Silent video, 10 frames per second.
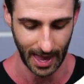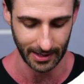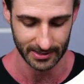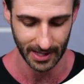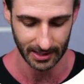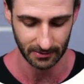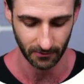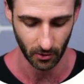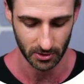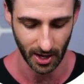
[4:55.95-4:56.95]
n is
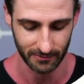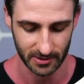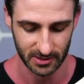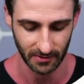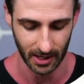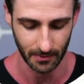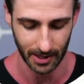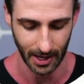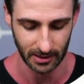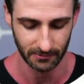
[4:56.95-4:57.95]
94, so I have this divided
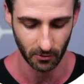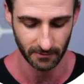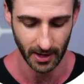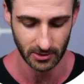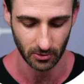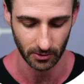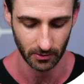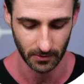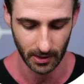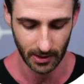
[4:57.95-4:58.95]
by 94 factorial.